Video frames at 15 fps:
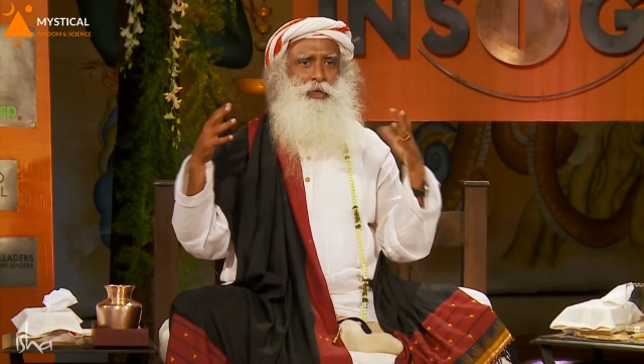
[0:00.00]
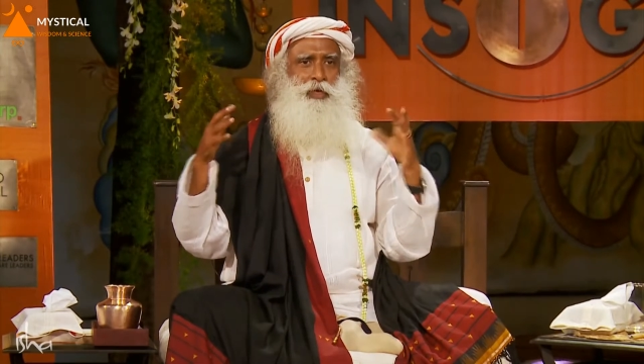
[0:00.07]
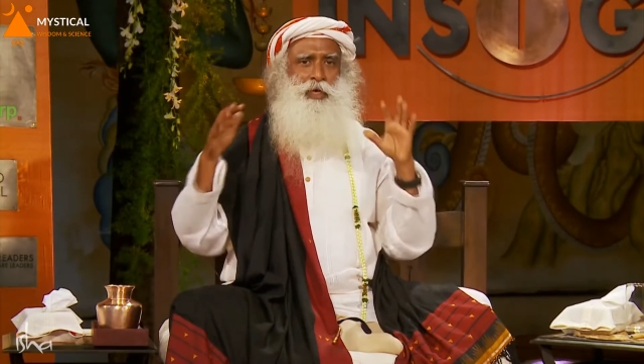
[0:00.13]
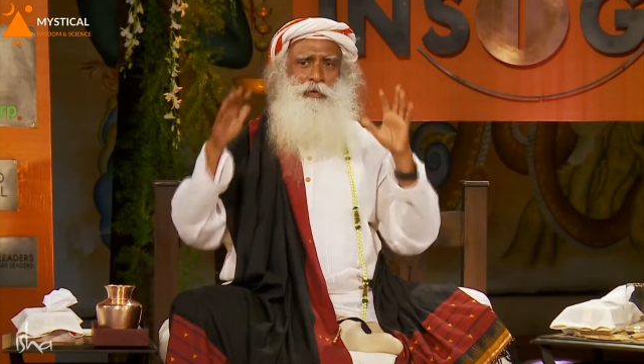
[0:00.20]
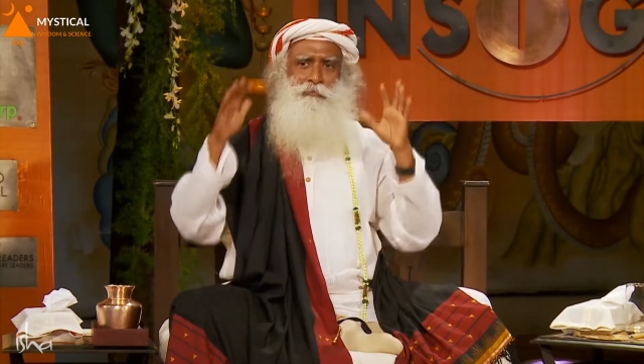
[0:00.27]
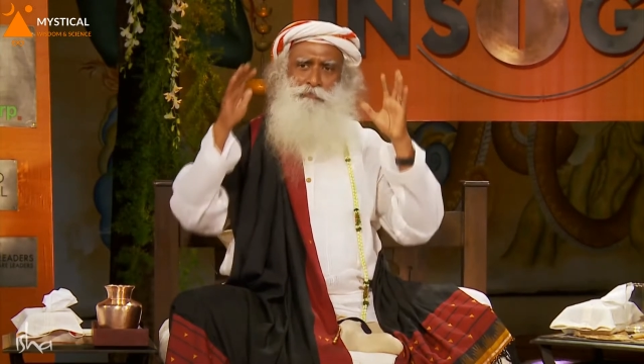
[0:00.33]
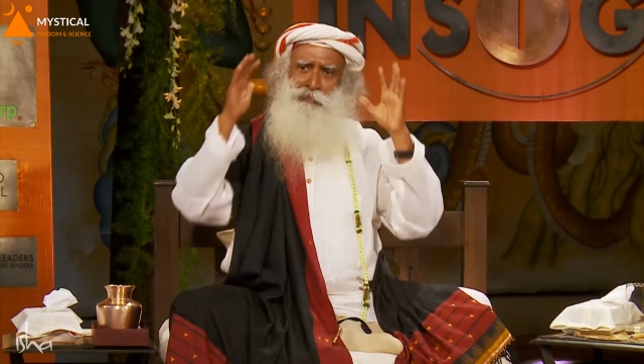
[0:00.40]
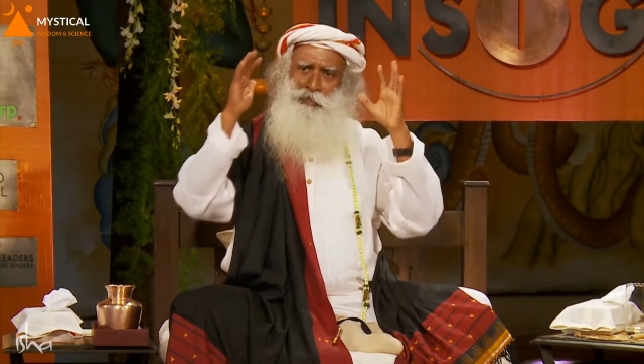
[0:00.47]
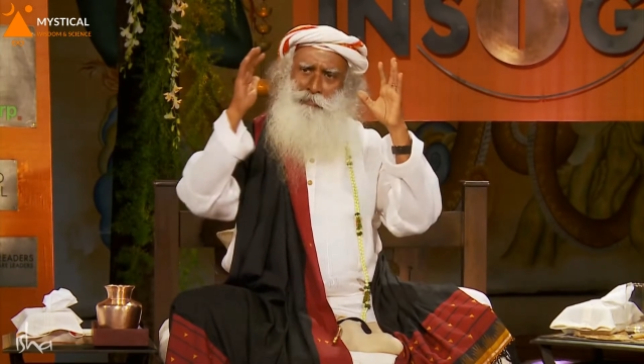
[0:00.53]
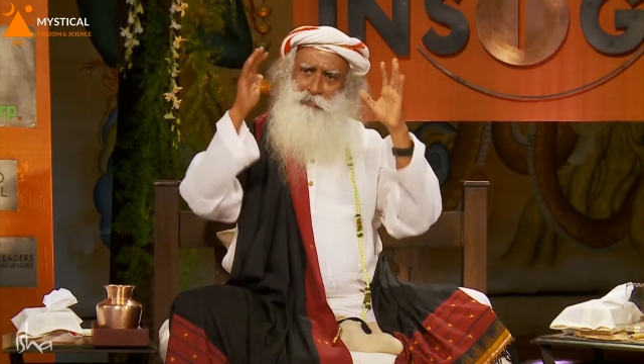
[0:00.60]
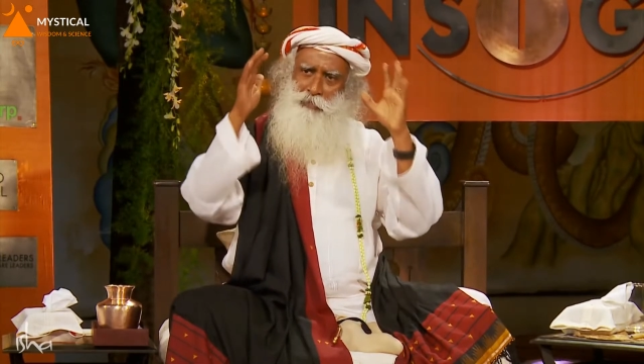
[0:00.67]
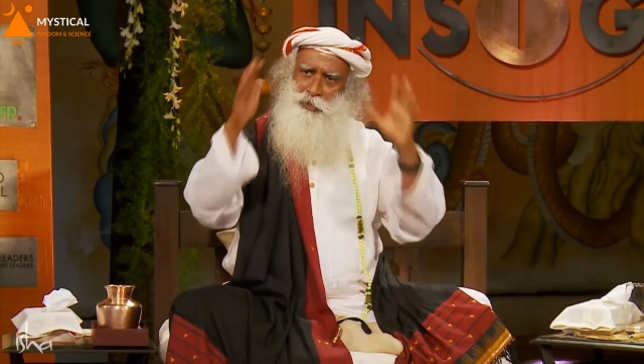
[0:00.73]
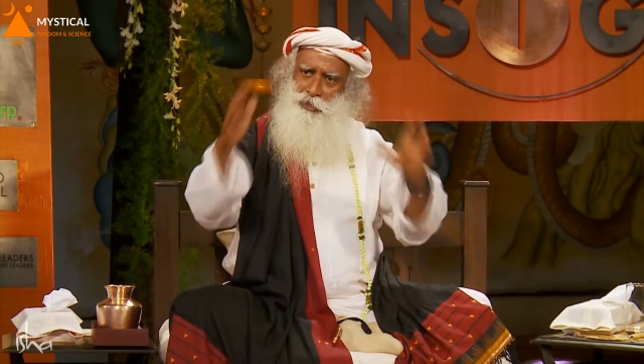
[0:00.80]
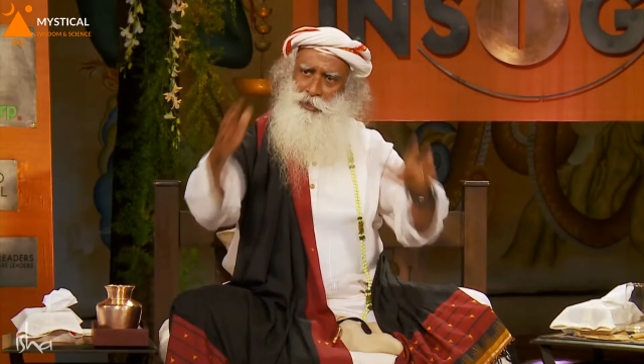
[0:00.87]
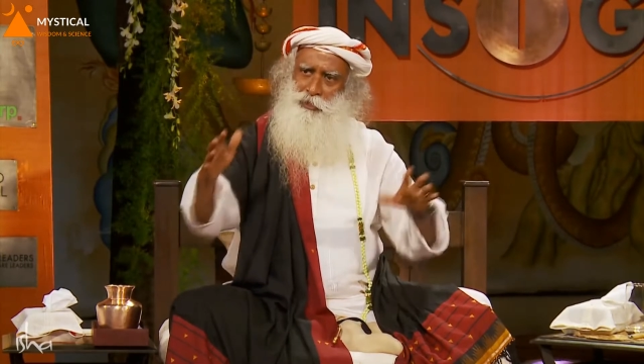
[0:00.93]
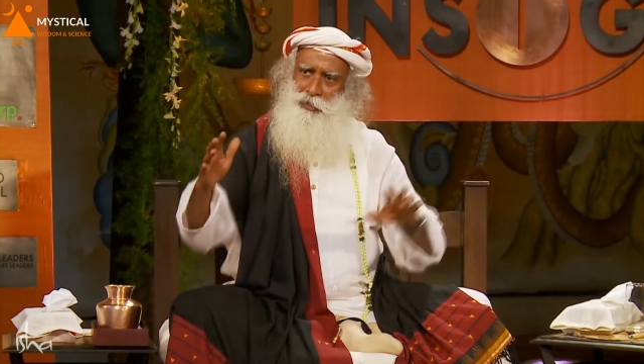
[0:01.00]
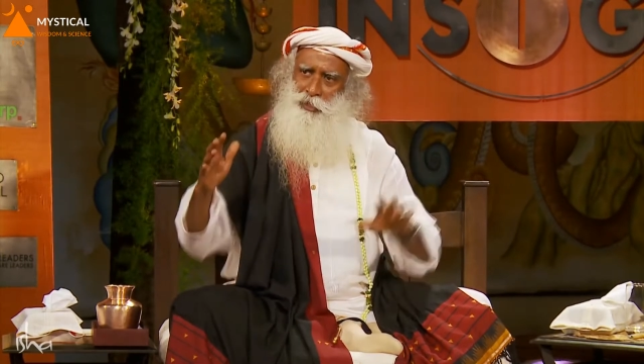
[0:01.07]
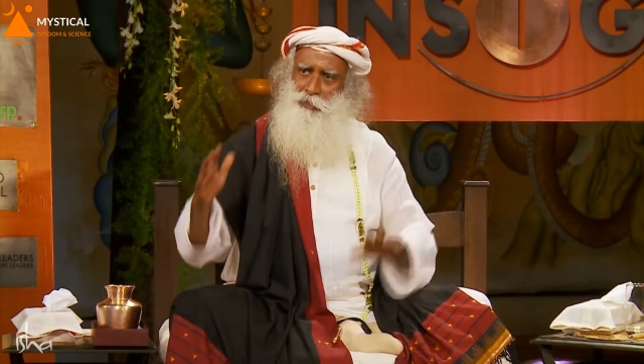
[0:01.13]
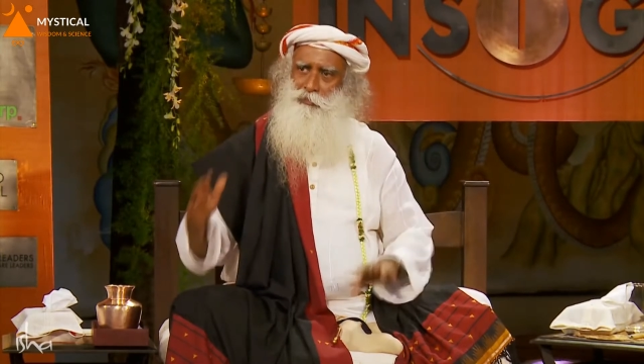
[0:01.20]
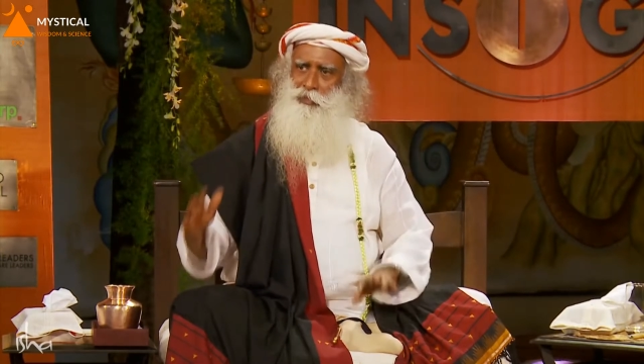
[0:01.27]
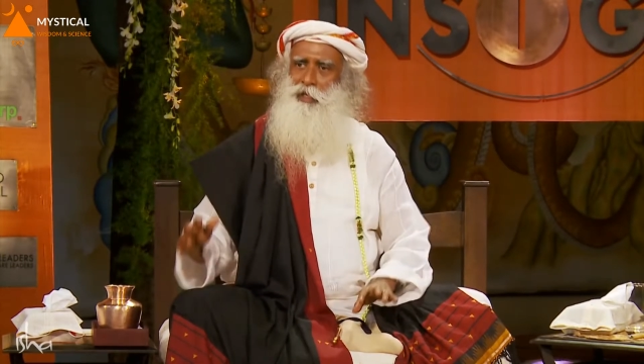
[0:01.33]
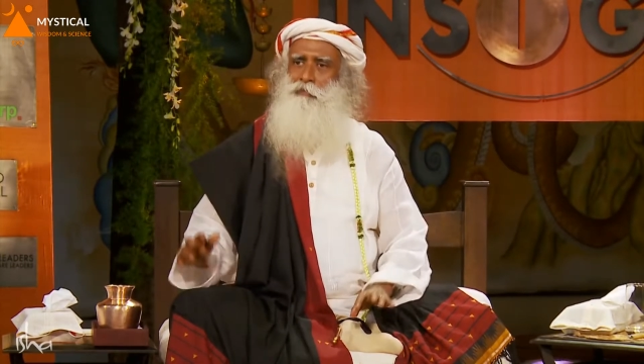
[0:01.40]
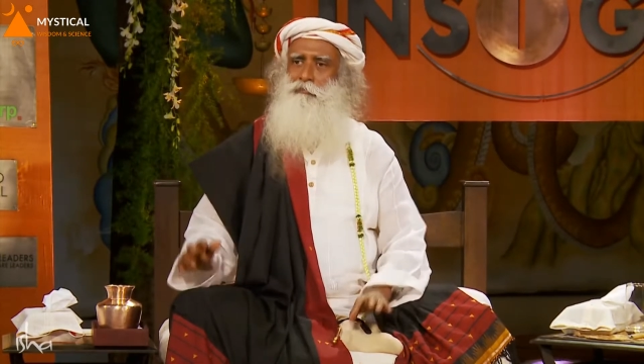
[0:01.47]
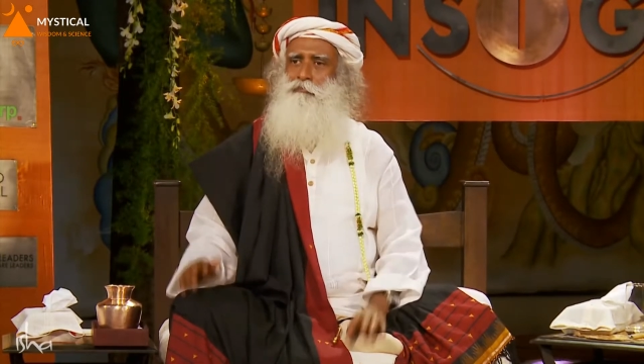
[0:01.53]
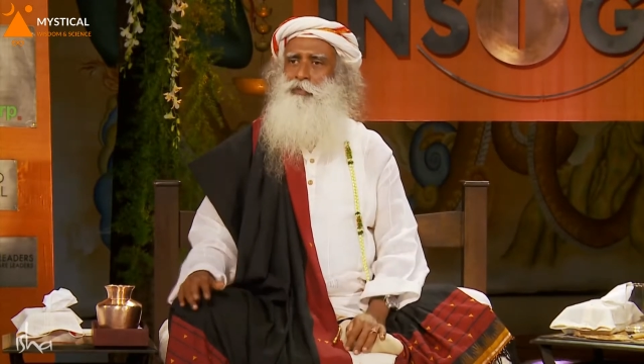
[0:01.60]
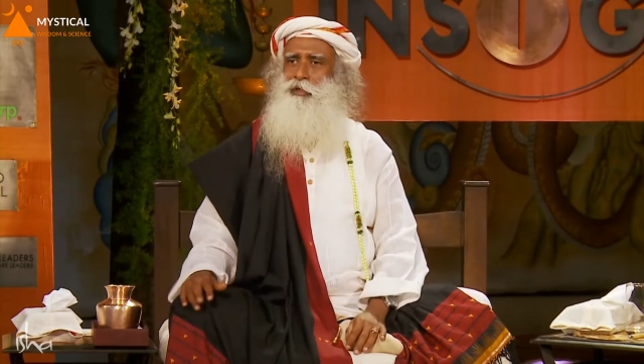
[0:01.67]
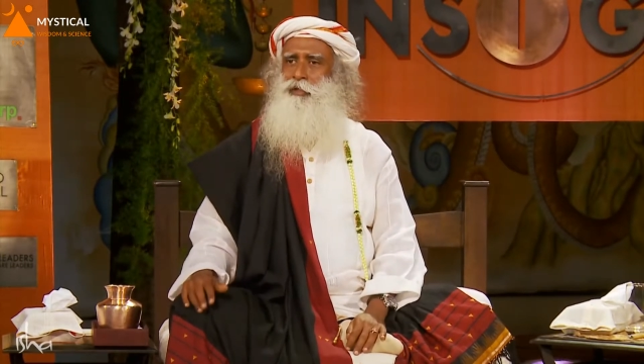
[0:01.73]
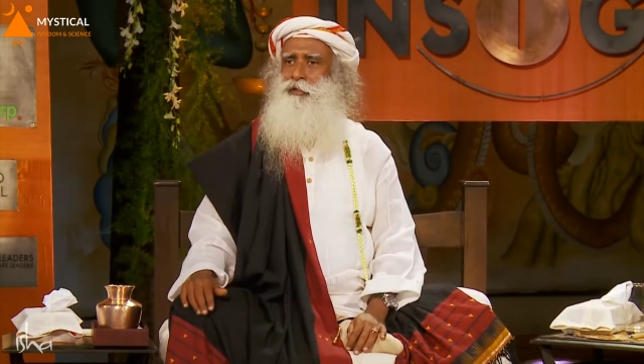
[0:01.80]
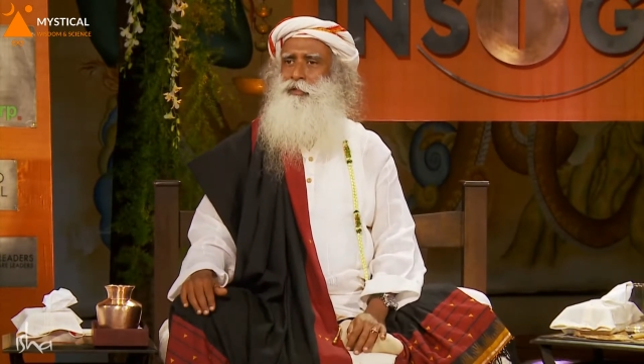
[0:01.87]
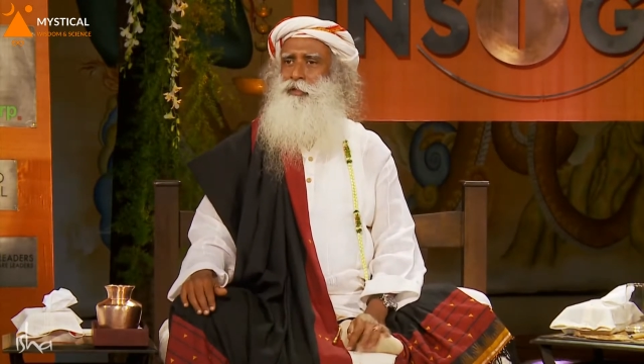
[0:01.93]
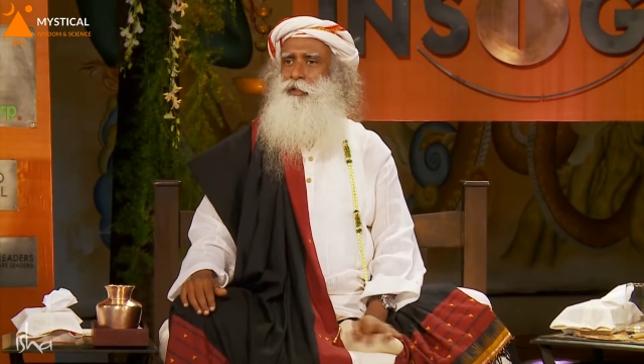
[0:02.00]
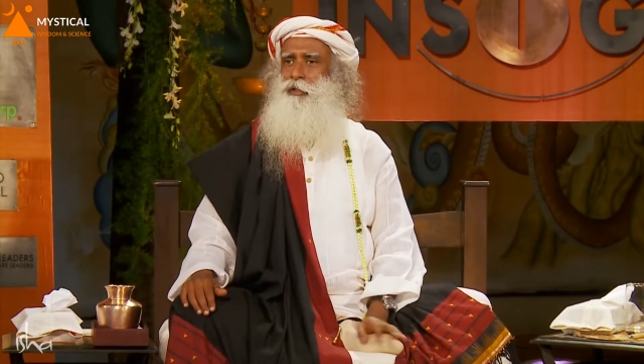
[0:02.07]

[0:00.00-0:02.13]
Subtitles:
Every machine that we have built